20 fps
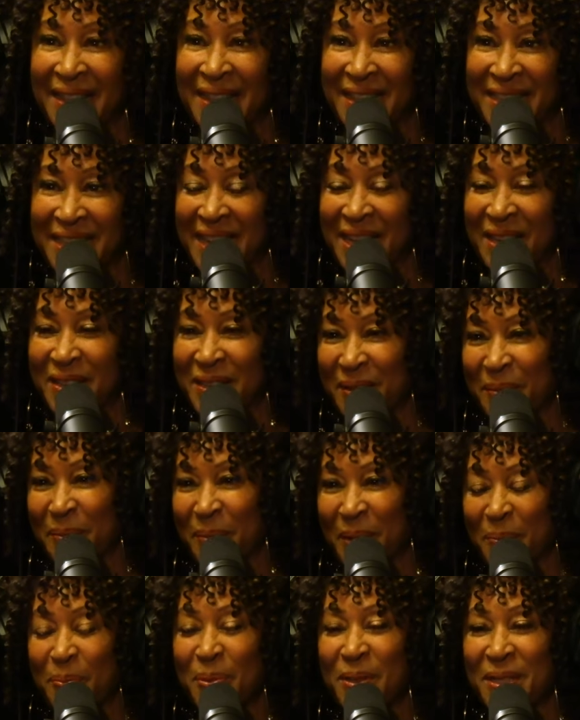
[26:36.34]
at the Tate
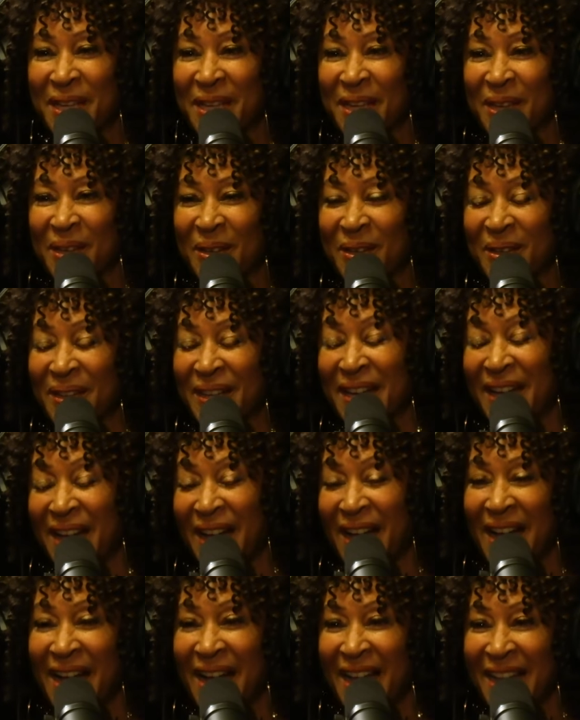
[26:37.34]
in particular,
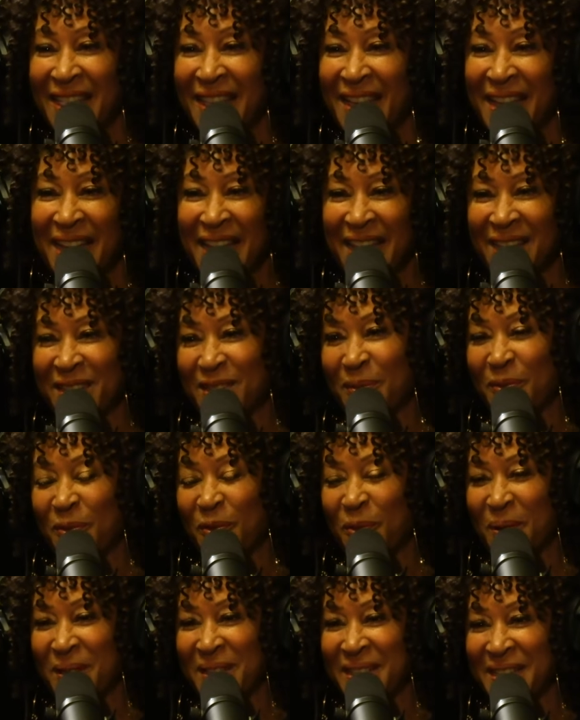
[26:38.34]
I think had
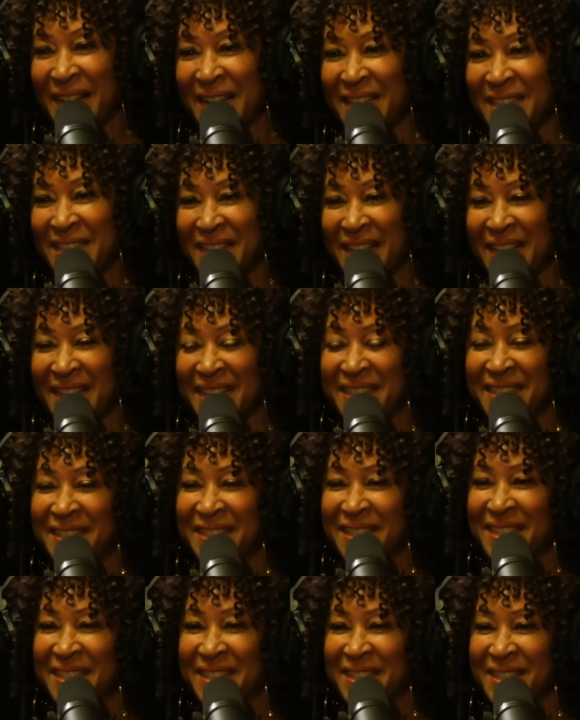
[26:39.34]
some foresight,
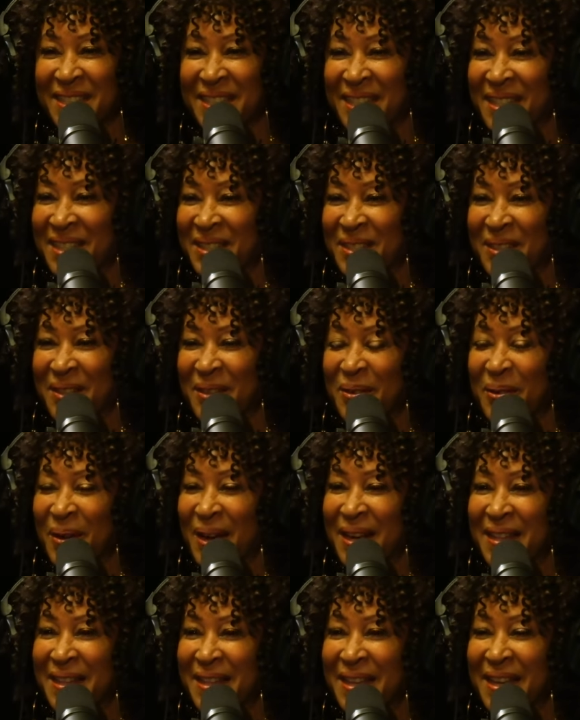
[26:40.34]
and it's a
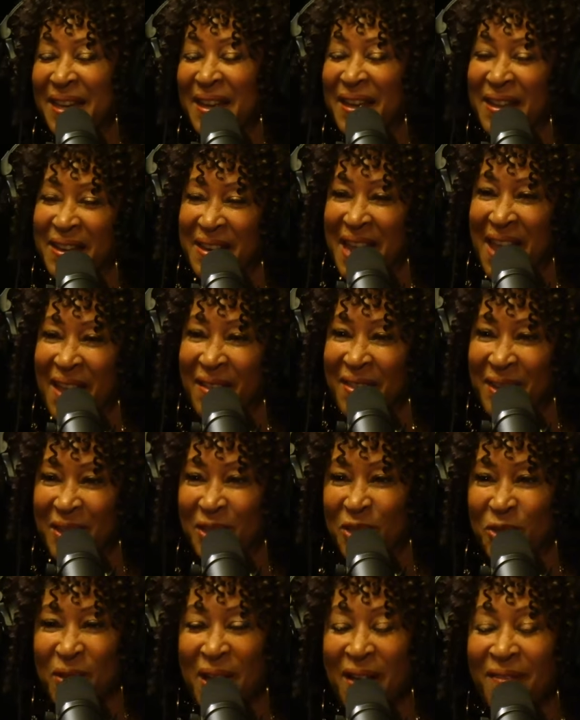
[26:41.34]
great thing. And
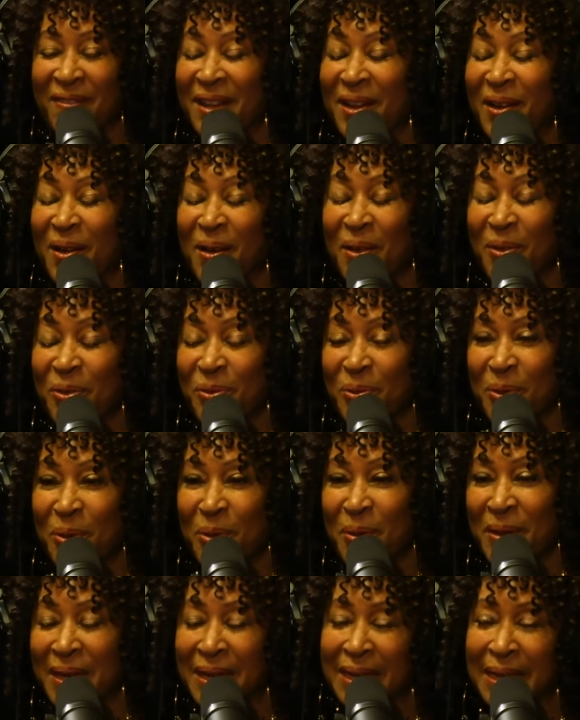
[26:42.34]
now that it's traveling all
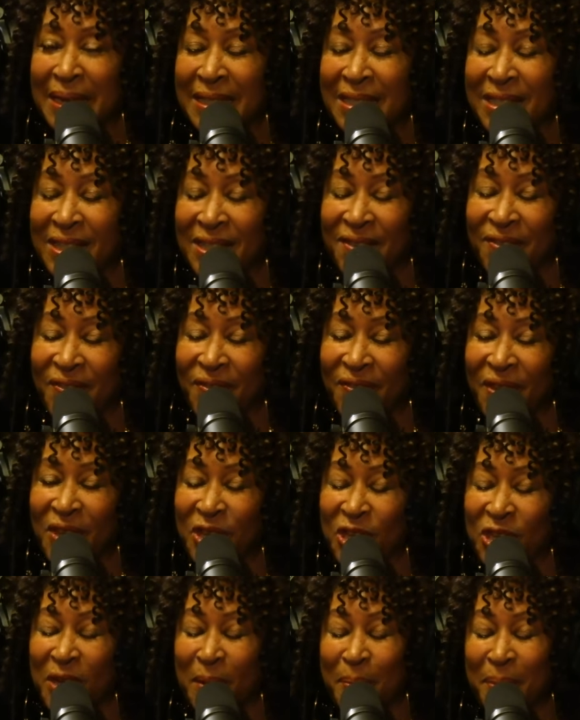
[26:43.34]
through and it's just
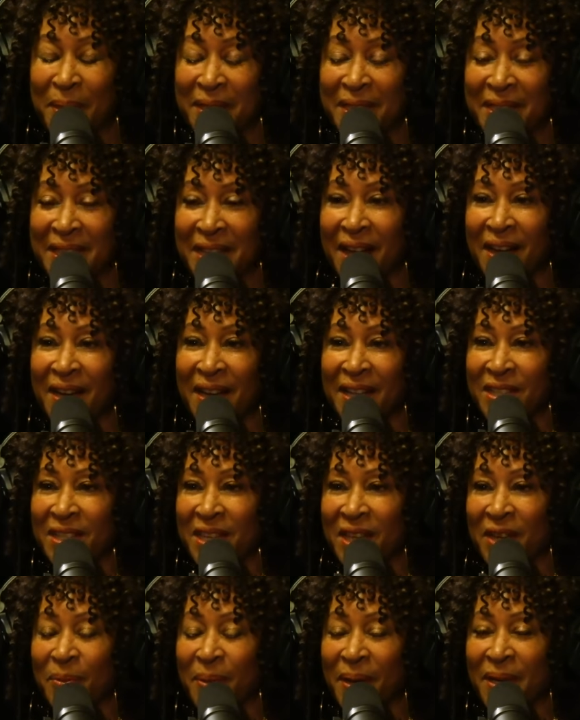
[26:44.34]
finishing up the De Young,
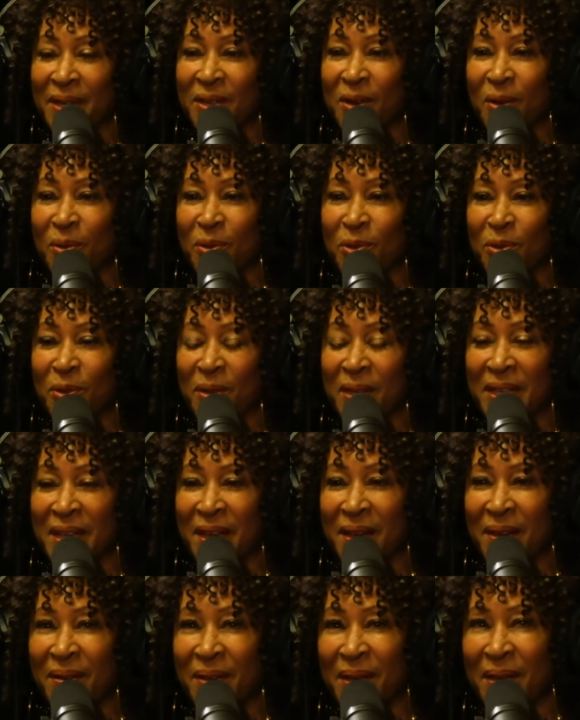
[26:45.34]
it's getting ready to go to
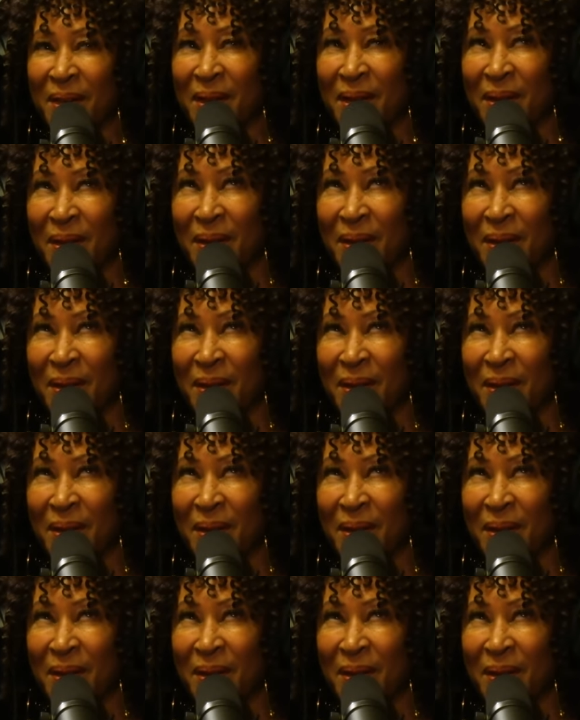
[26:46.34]
the